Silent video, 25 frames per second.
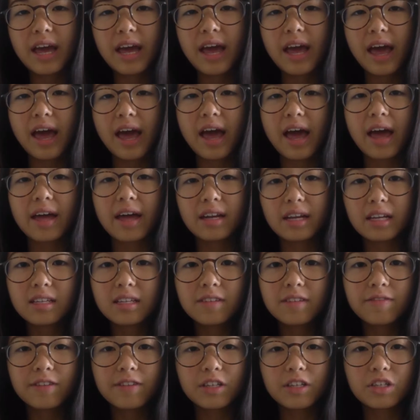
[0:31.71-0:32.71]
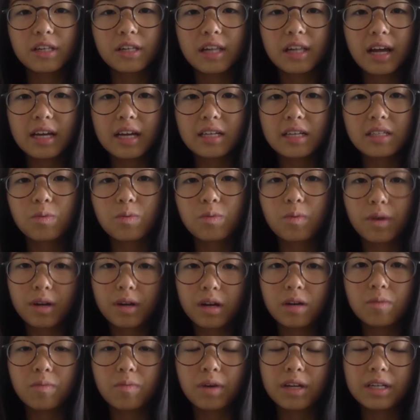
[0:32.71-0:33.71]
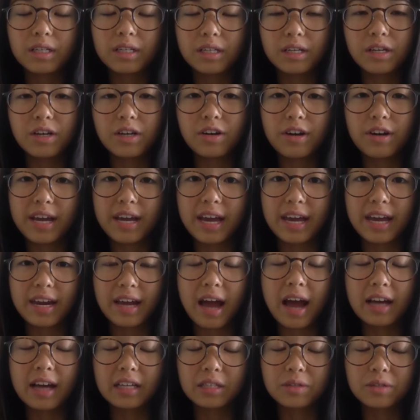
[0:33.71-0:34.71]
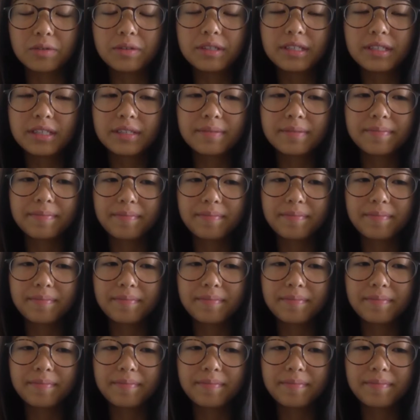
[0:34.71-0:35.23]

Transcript: and individualized one-on-one tutoring at high schools.